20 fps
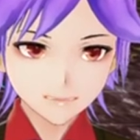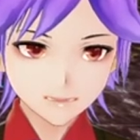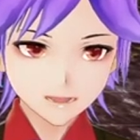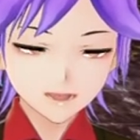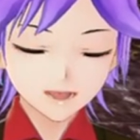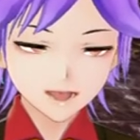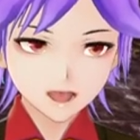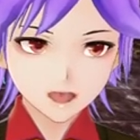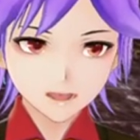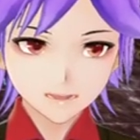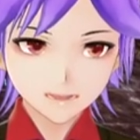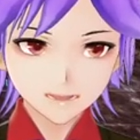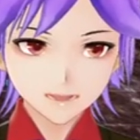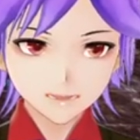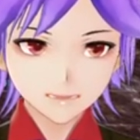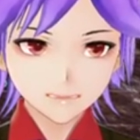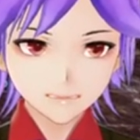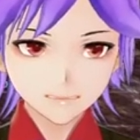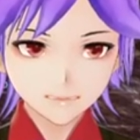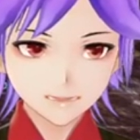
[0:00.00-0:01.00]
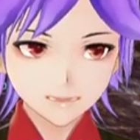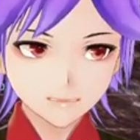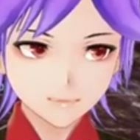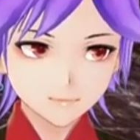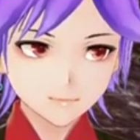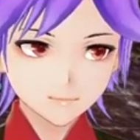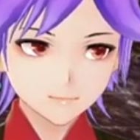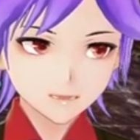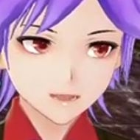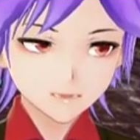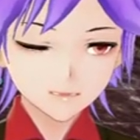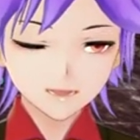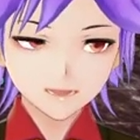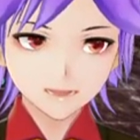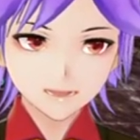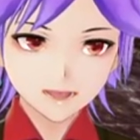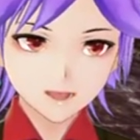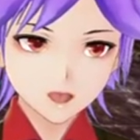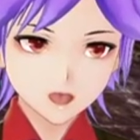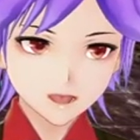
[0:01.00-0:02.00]
because this all
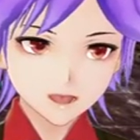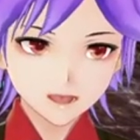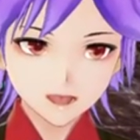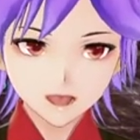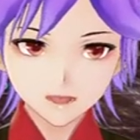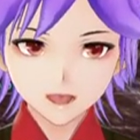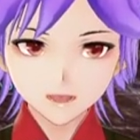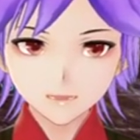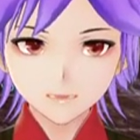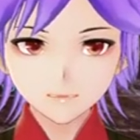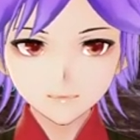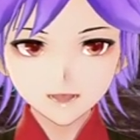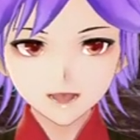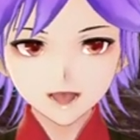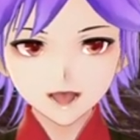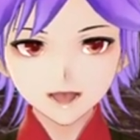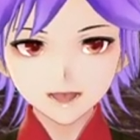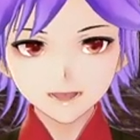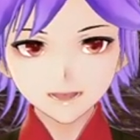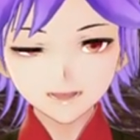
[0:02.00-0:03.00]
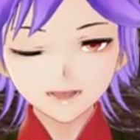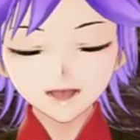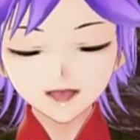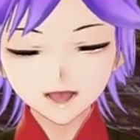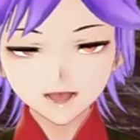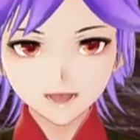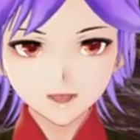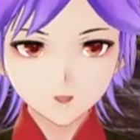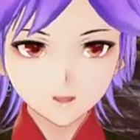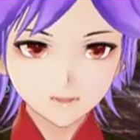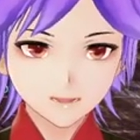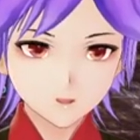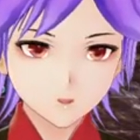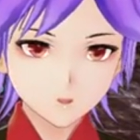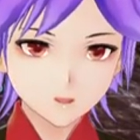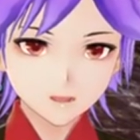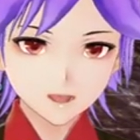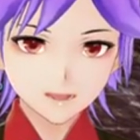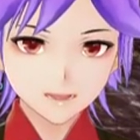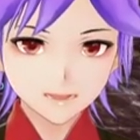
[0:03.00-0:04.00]
all the uh, draconians here
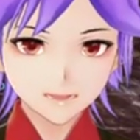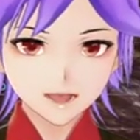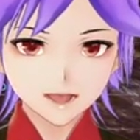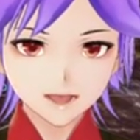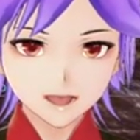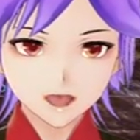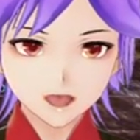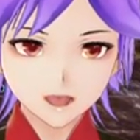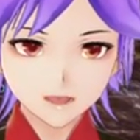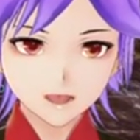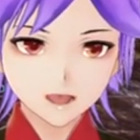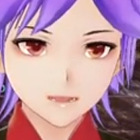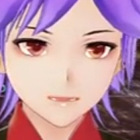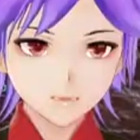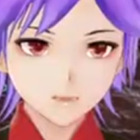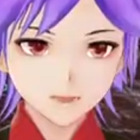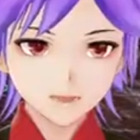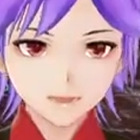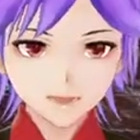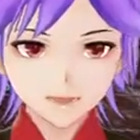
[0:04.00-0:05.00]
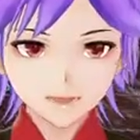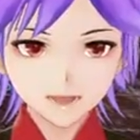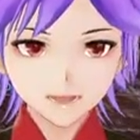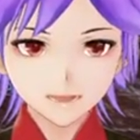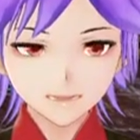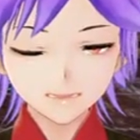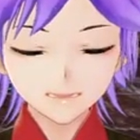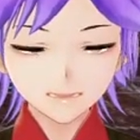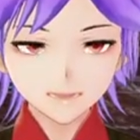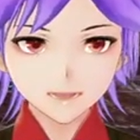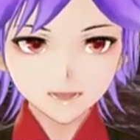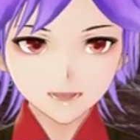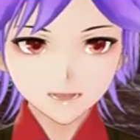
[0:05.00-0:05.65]
are lined up really nicely.